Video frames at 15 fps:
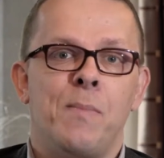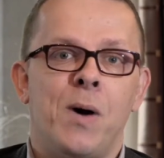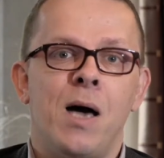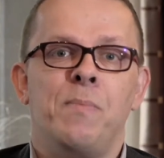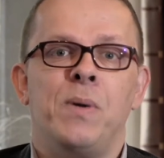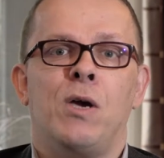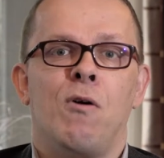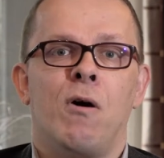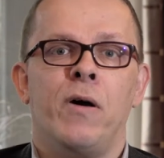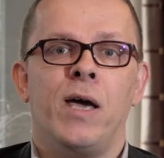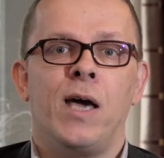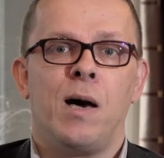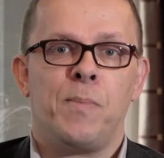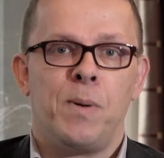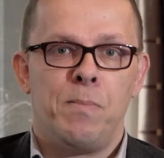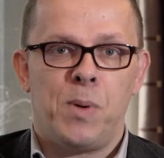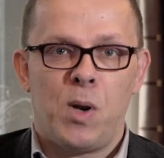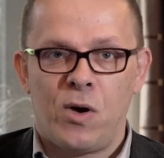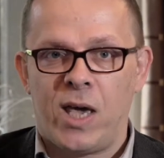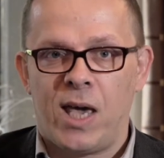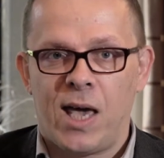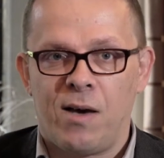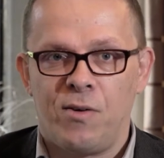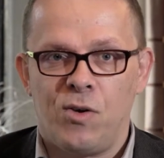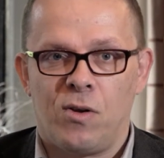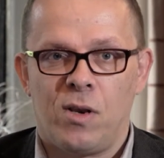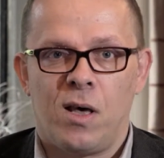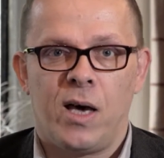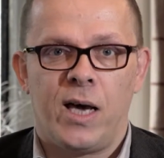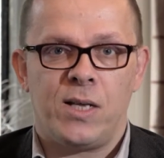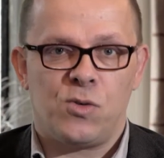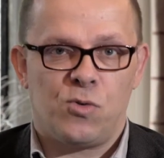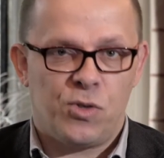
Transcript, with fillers: might be growing up and blocking out your light,